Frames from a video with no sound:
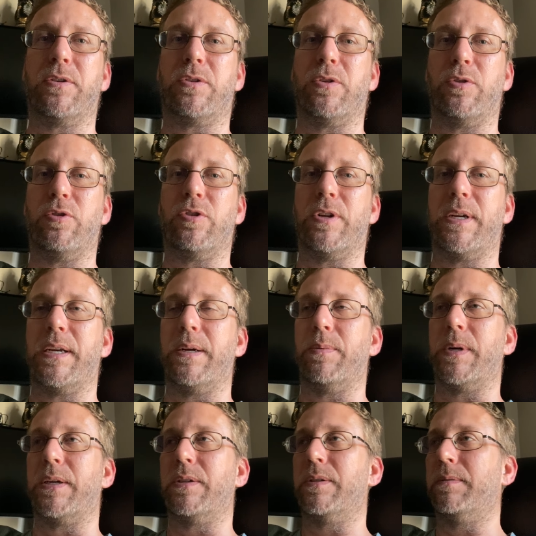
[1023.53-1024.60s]
solution
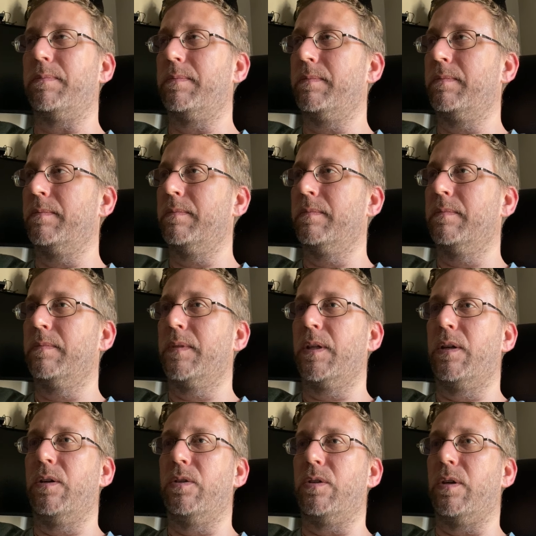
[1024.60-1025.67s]
anyways.
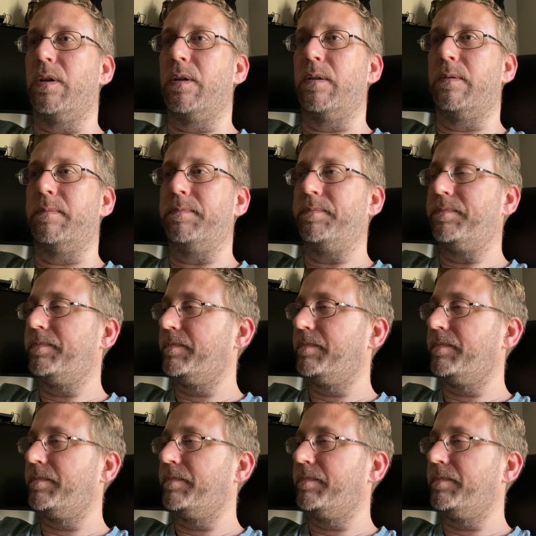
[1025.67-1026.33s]
So